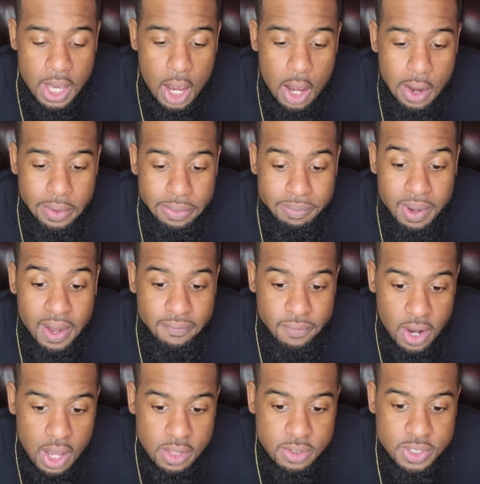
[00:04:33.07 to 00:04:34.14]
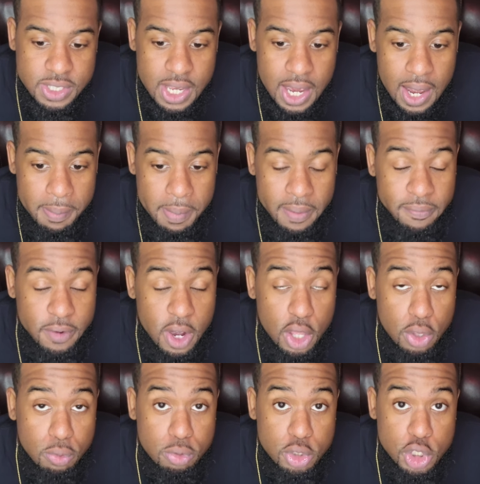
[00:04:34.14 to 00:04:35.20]
On my father's side, my
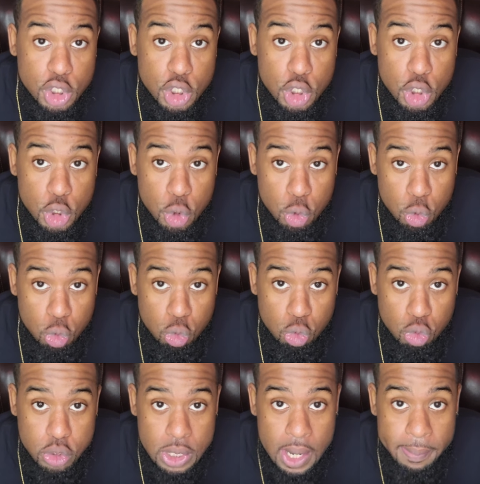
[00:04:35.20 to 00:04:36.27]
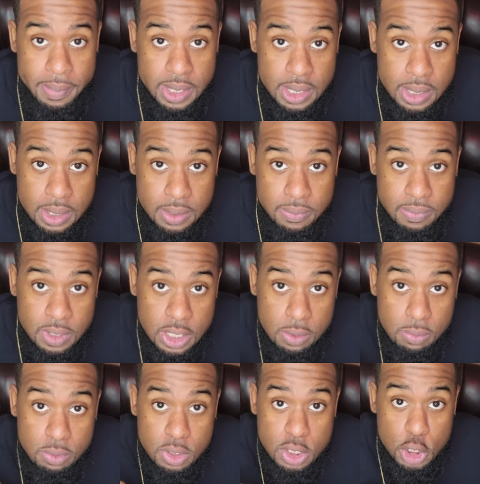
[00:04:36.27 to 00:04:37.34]
father was huge. I mean, he
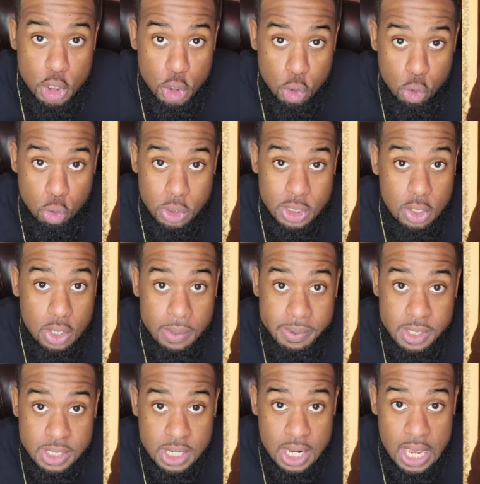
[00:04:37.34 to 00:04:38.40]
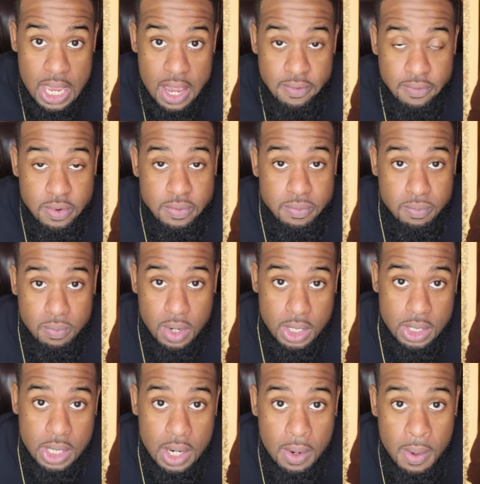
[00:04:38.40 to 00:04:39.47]
was huge. It's on the picture I have of him
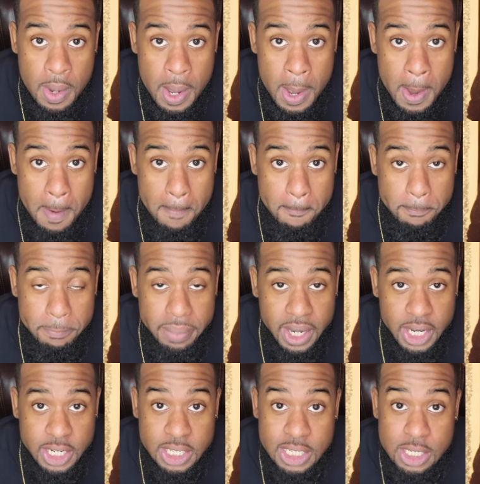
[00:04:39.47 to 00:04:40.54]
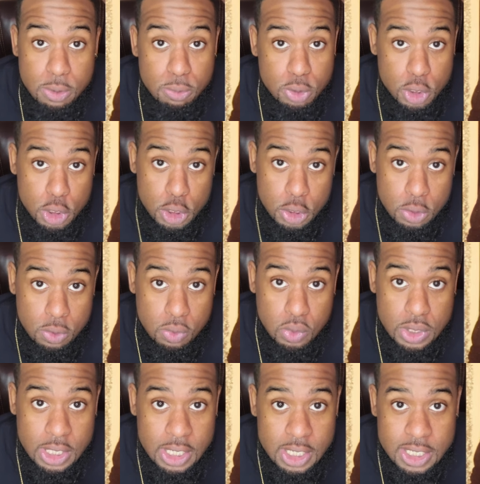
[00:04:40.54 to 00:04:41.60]
right now. But he was
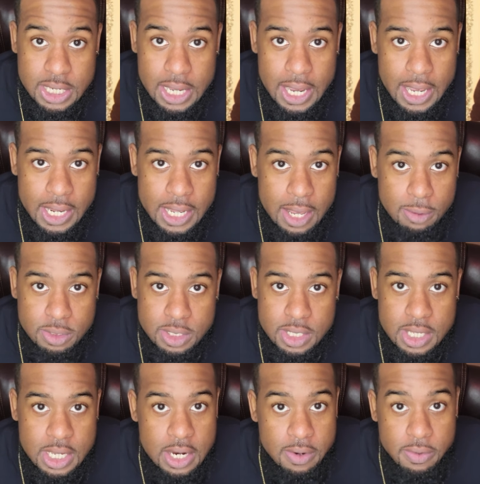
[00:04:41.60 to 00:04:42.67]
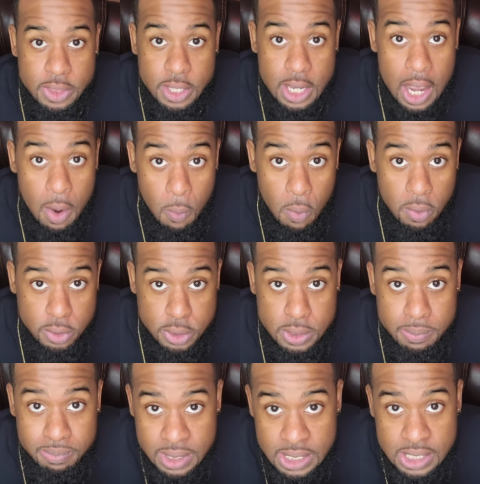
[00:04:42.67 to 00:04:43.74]
huge. And it's like, that was everything I wanted
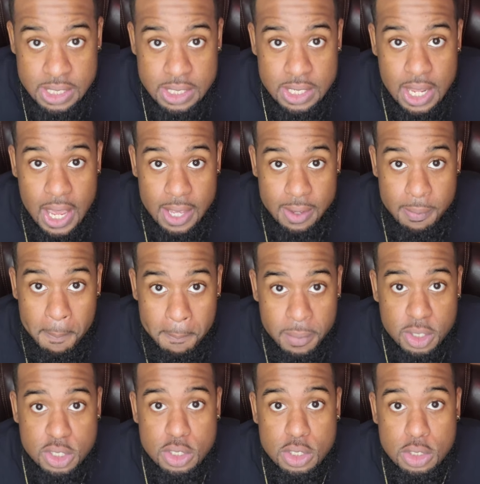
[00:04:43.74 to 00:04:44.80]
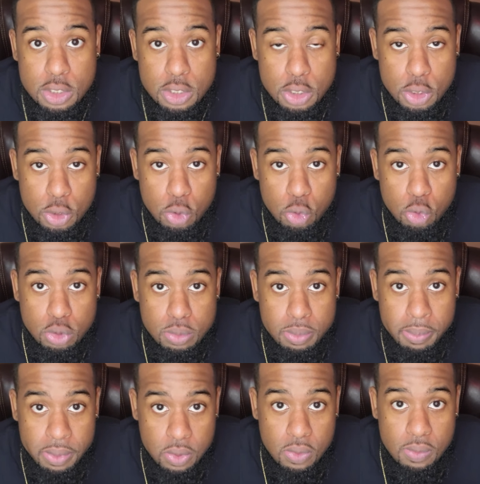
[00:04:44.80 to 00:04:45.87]
to be. Like, muscular, huge,
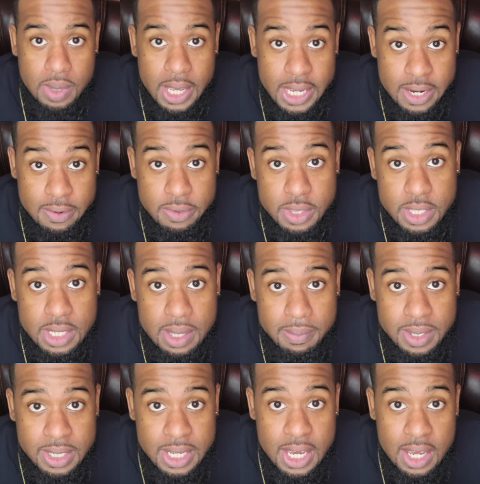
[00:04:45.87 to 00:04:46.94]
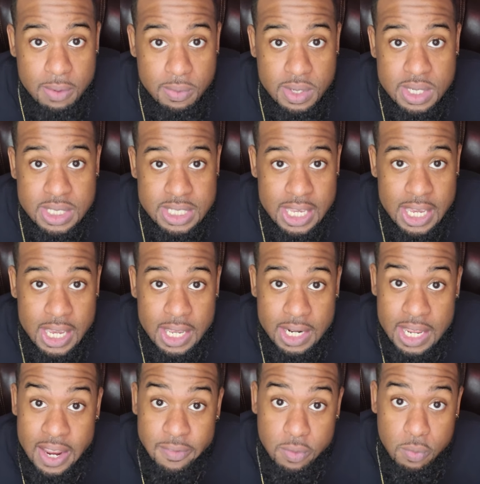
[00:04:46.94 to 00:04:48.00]
boom. Like, everything like my dad was. And
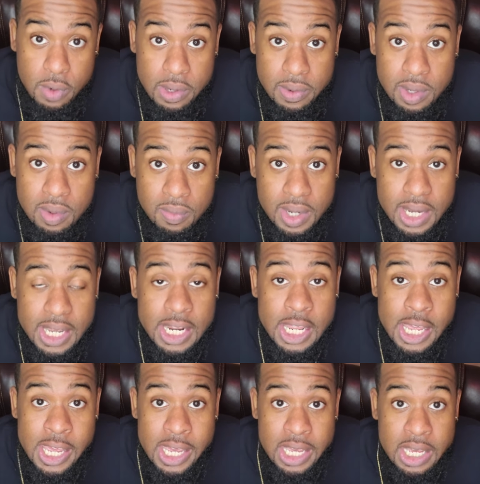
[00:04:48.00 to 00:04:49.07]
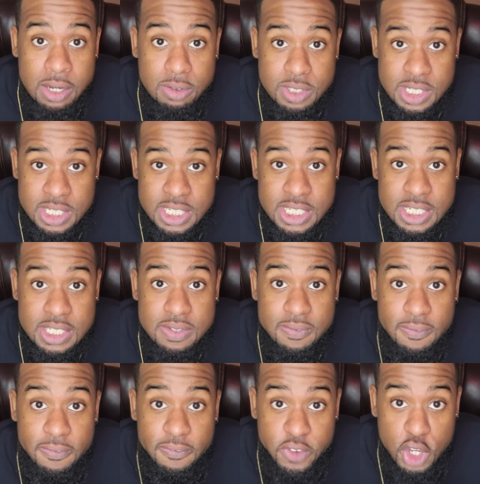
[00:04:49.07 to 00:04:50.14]
everywhere we went, it was a sense
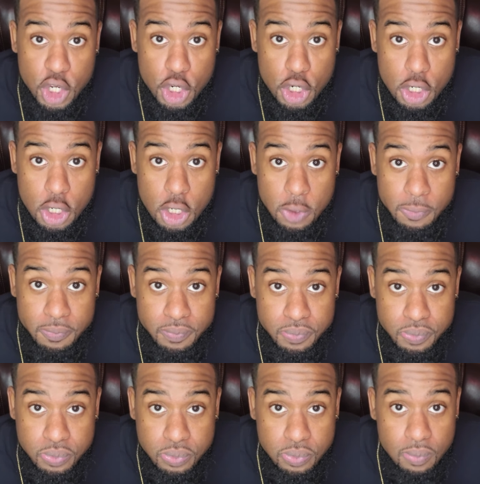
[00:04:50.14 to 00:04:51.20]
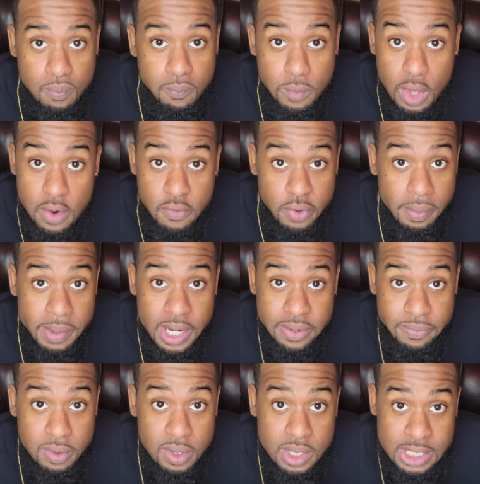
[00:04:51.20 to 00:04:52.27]
of fear from
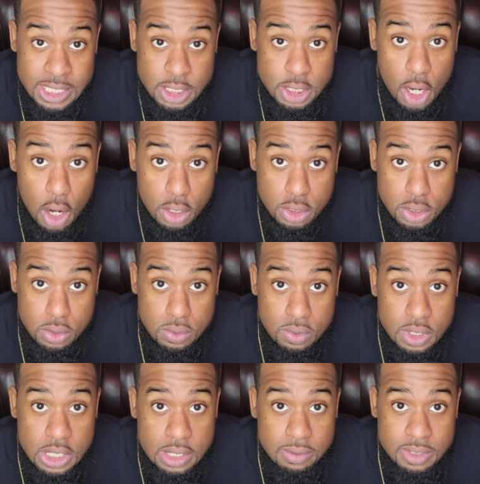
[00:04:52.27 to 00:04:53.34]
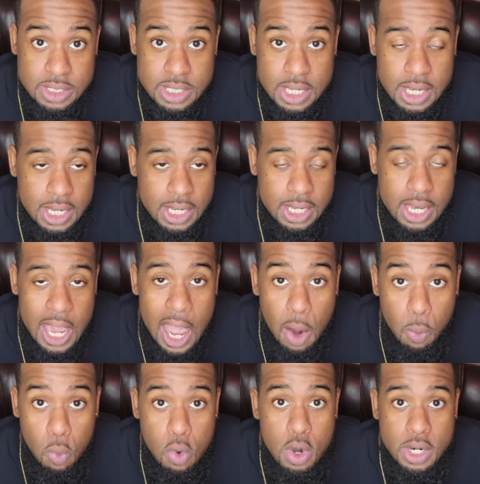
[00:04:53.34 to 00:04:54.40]
everyone he talked to. It was like, I
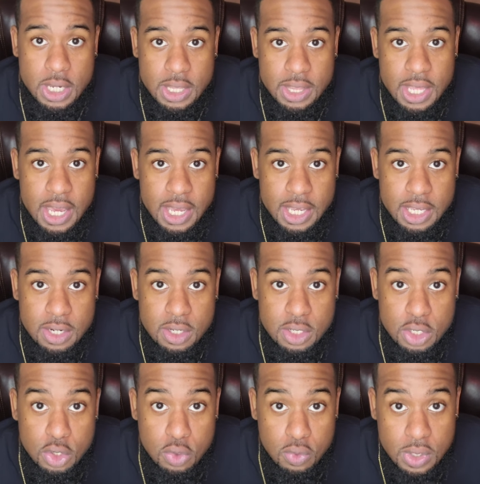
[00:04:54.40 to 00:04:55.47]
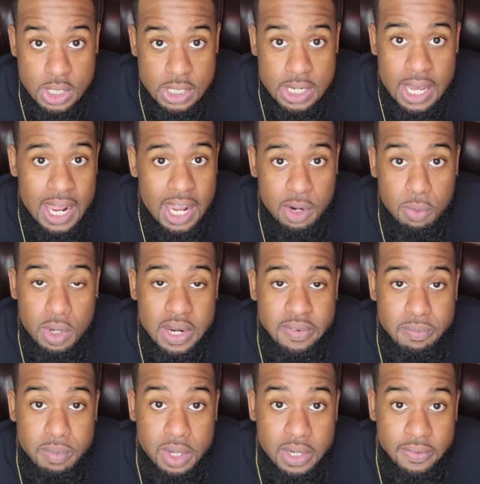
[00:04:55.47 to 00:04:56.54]
wanted that in a degree. Now, I don't want
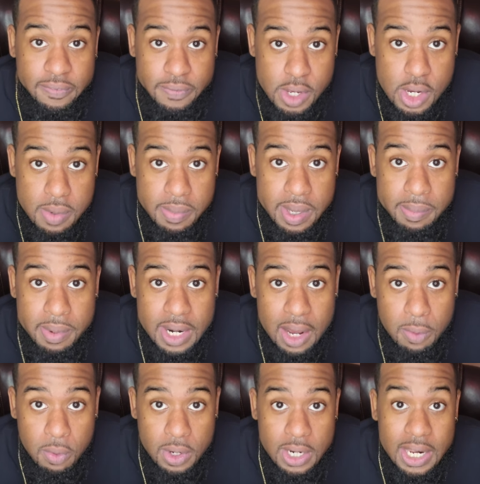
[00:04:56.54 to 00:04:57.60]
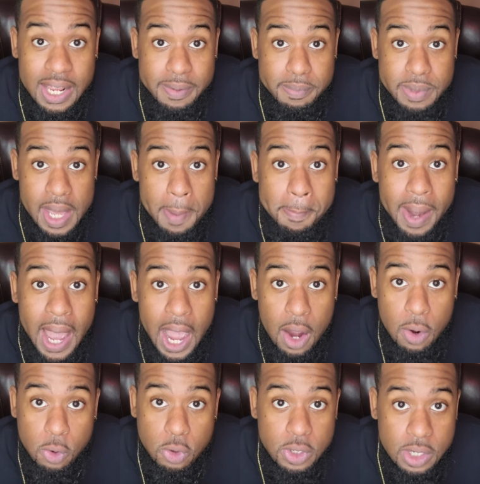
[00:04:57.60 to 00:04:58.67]
everybody to fear me, but I wanted that
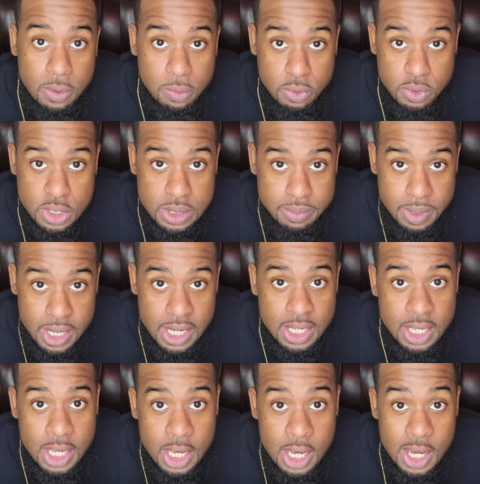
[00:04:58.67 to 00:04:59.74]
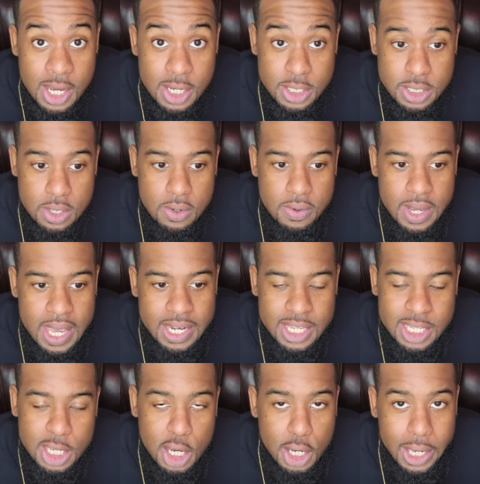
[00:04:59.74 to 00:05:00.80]
power and respect. So at
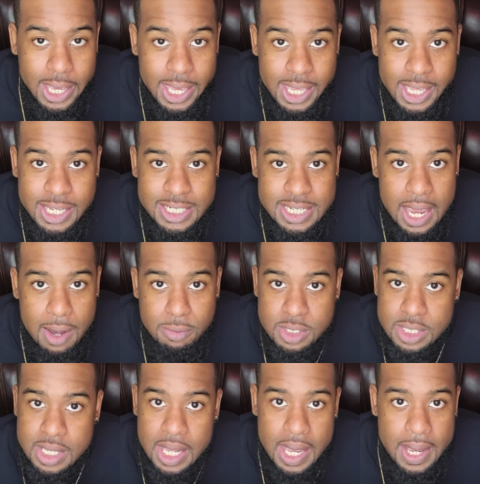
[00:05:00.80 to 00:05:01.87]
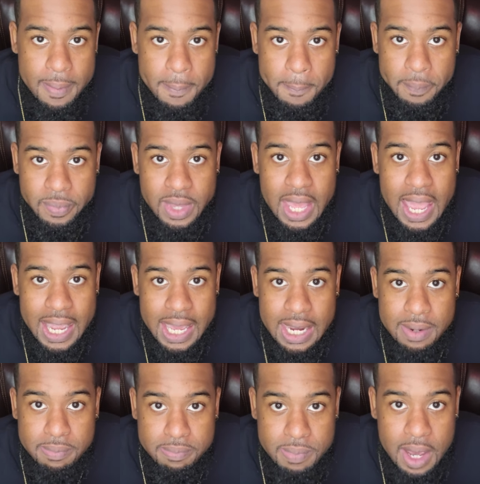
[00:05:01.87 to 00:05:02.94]
a young age, I was like,
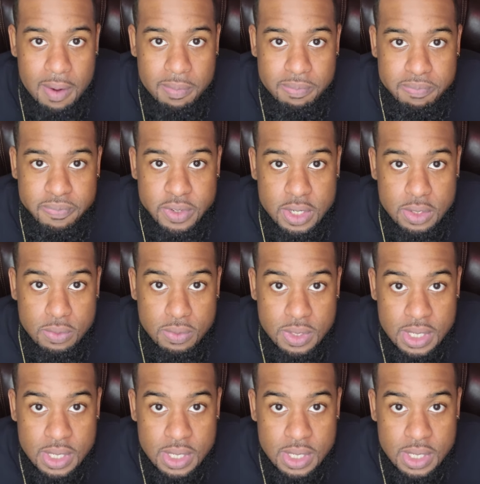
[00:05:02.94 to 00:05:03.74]
I'm finna do